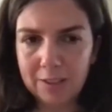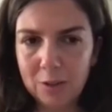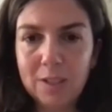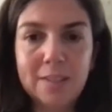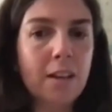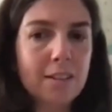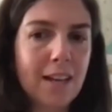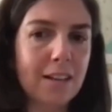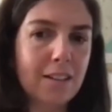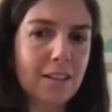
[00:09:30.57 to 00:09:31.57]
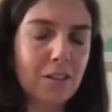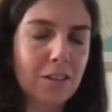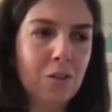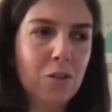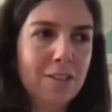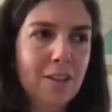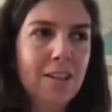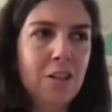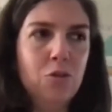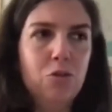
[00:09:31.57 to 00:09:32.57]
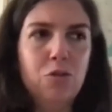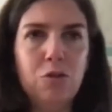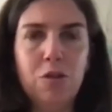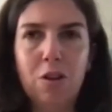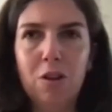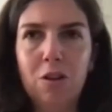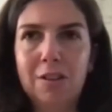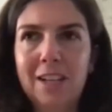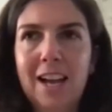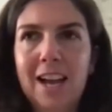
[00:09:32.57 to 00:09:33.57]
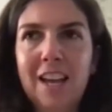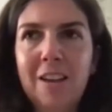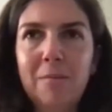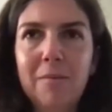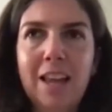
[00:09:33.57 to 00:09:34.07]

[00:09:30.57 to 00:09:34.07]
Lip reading: So it's not that, it's not that you shoot all the time